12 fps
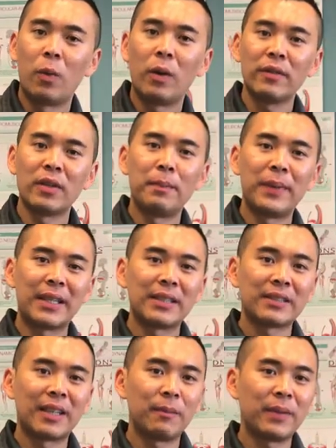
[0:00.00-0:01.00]
One of the
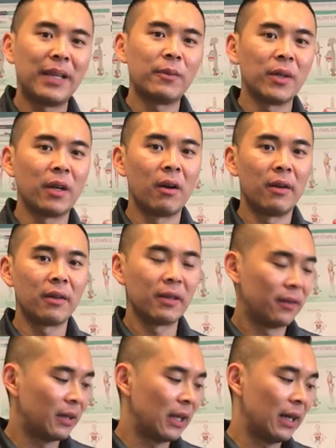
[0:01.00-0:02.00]
biggest complaints we heard
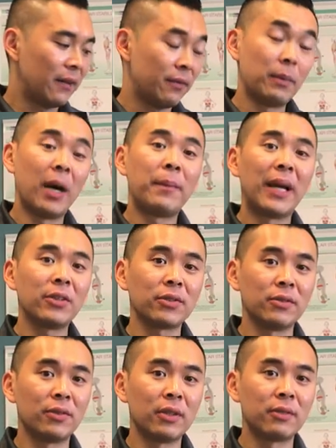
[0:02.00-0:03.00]
uh, from our
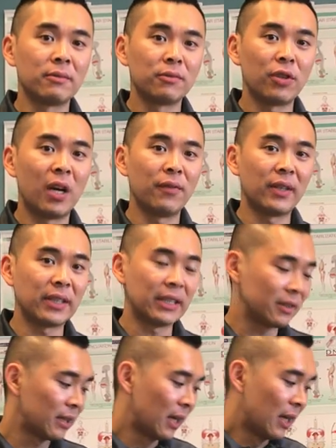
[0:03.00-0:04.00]
patient during traveling
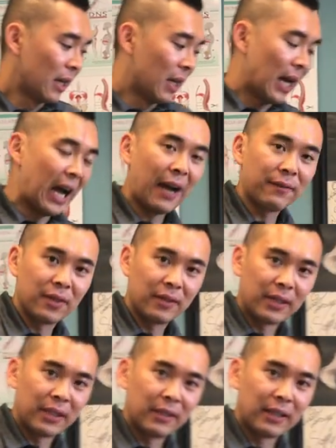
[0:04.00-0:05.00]
is
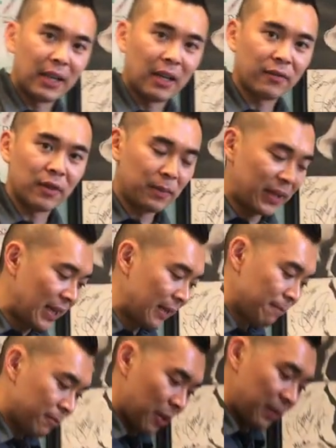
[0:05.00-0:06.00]
after they get off the
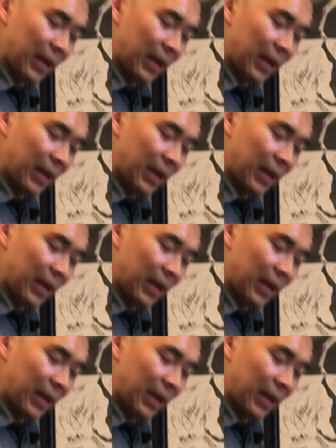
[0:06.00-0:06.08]
plane, they